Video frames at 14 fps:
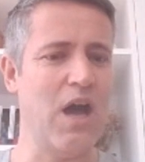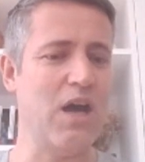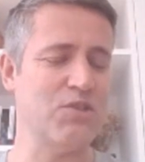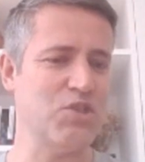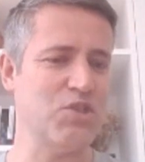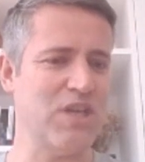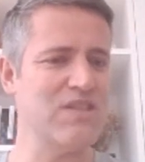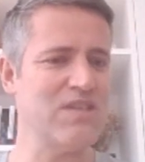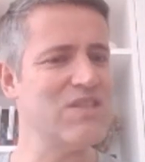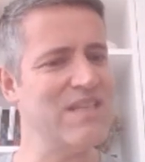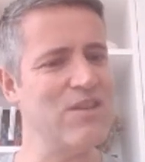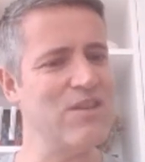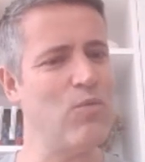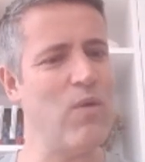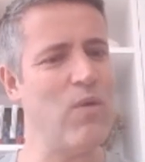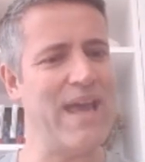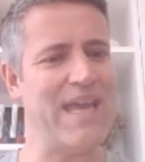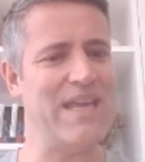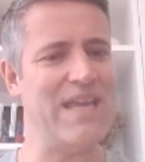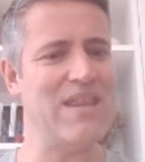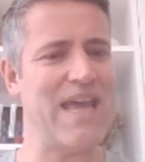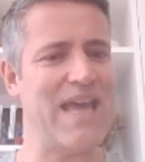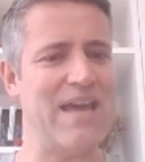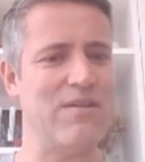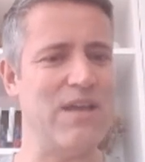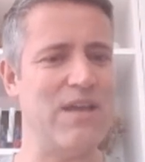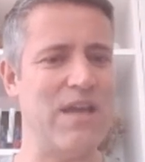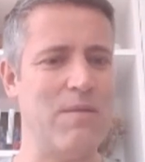are just in the way
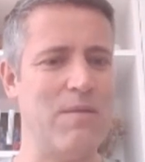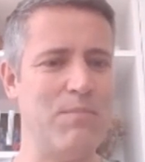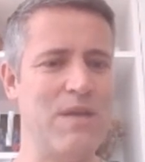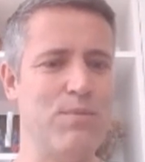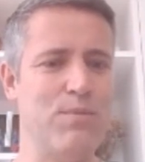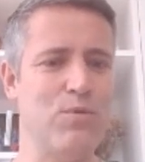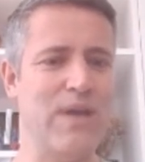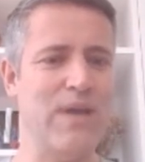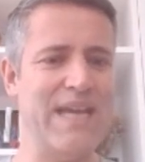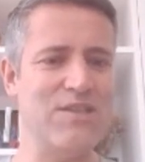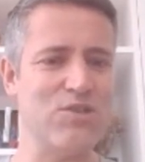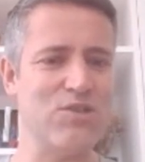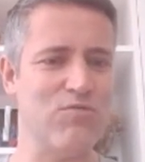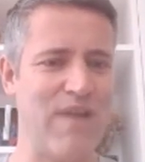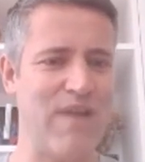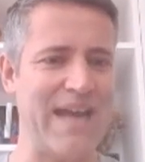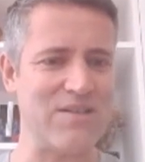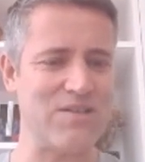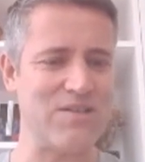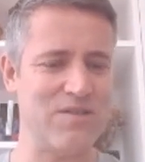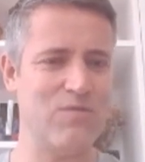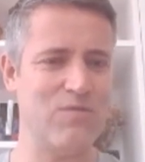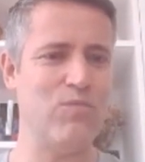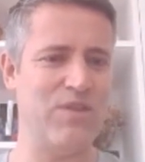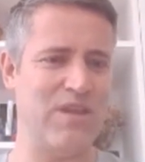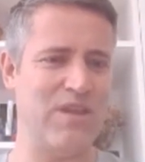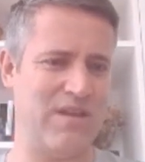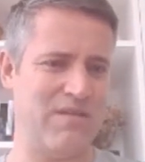that people interact
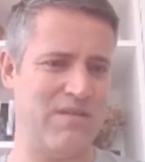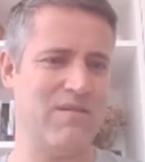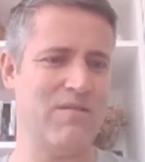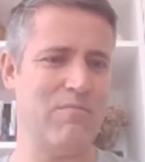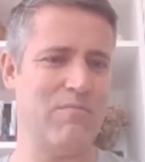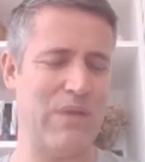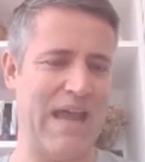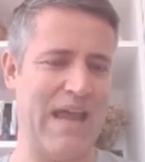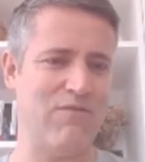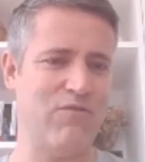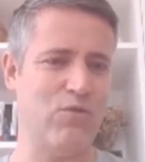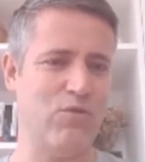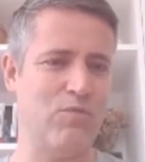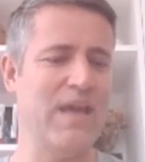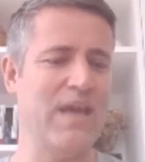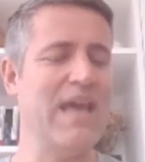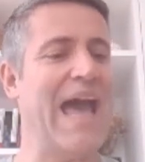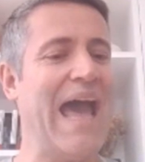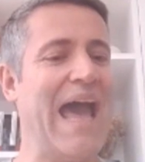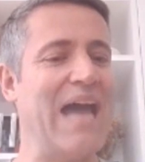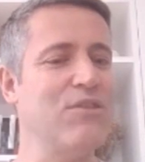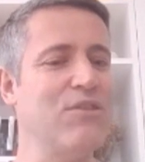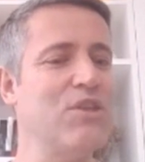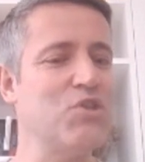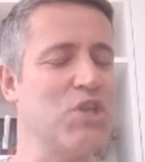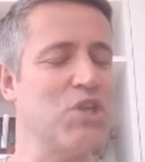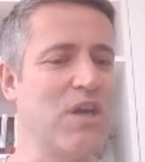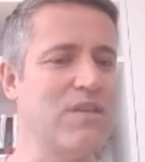with the platform and the
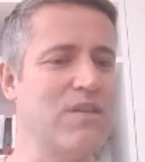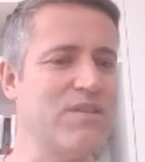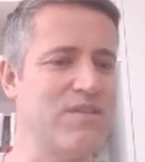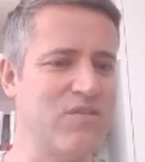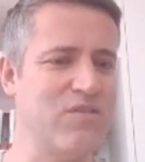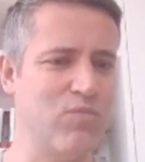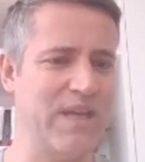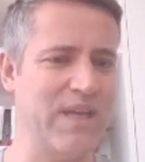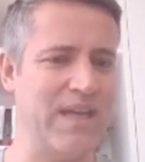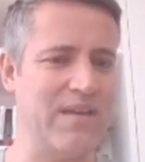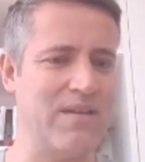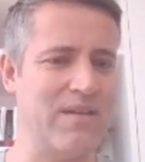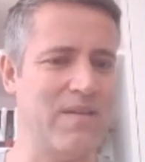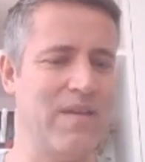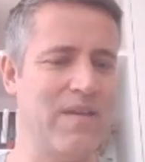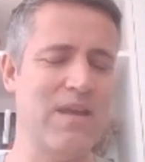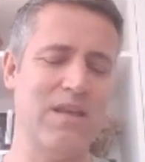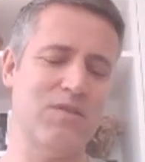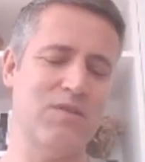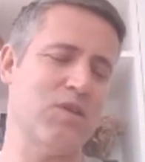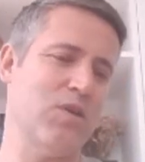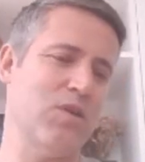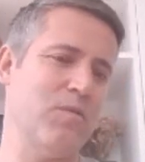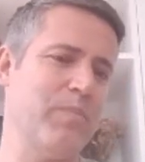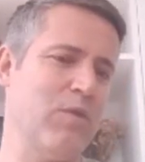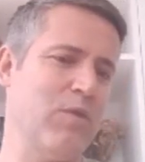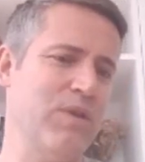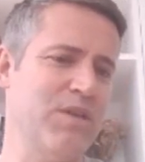chances of winning. So
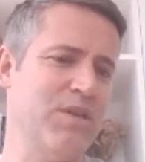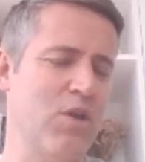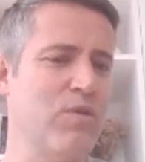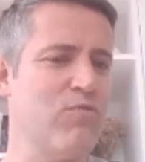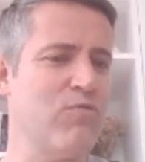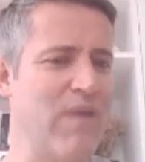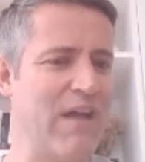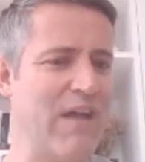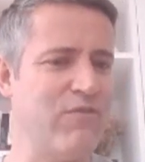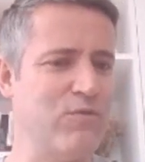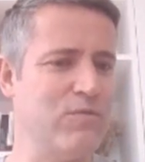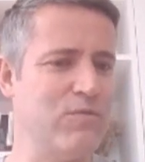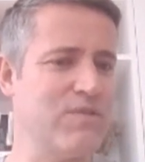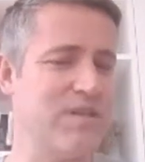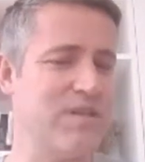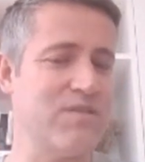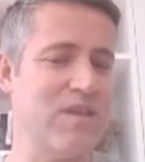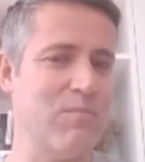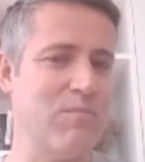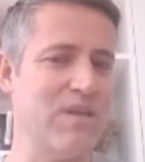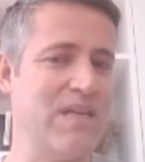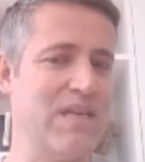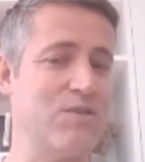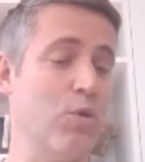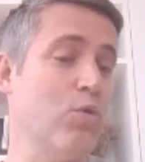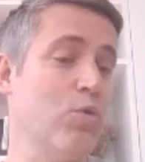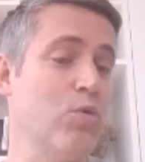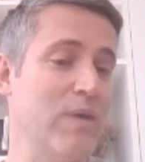we know with raffles that somebody is
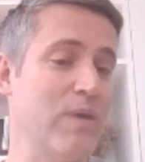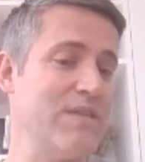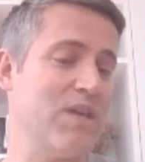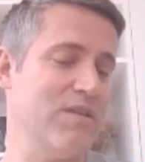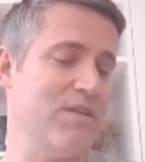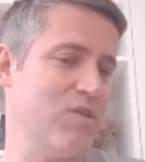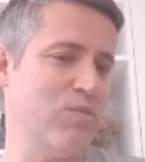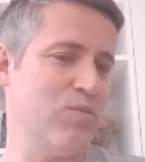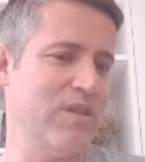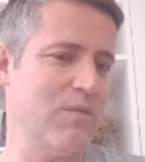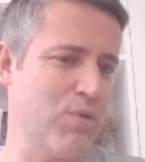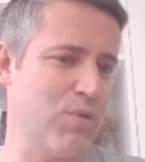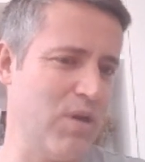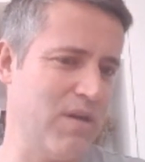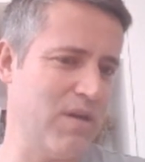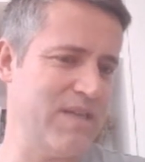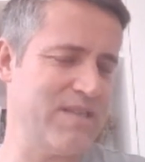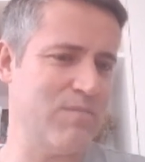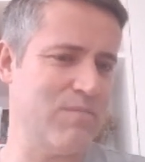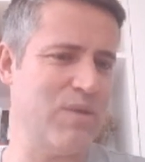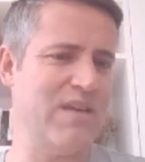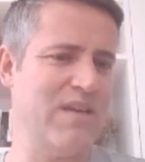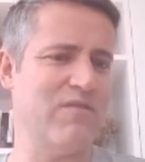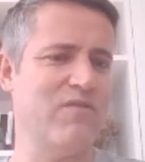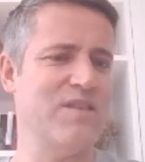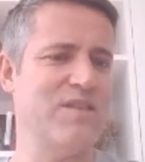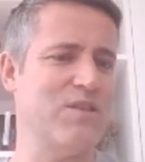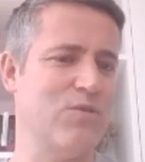always going to win the prize, be it
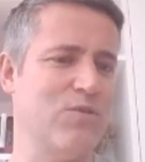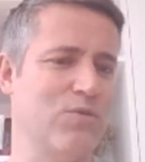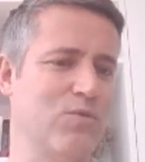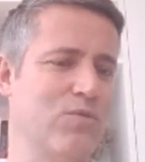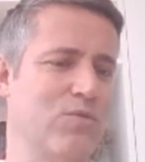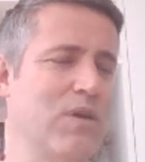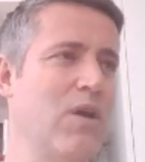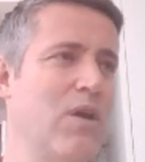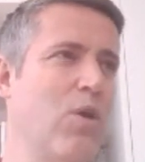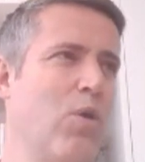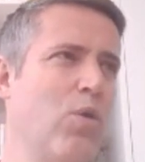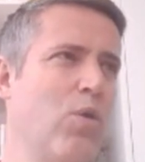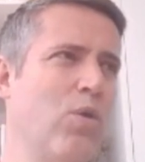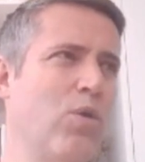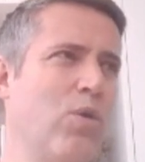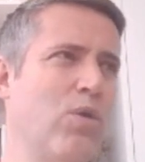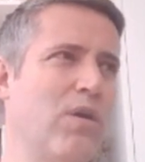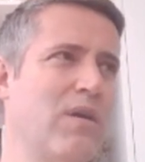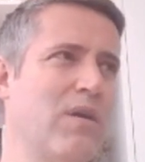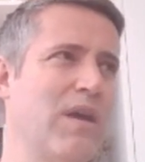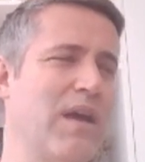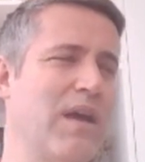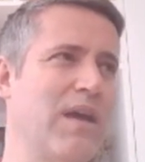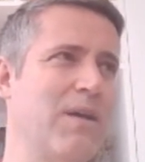physical or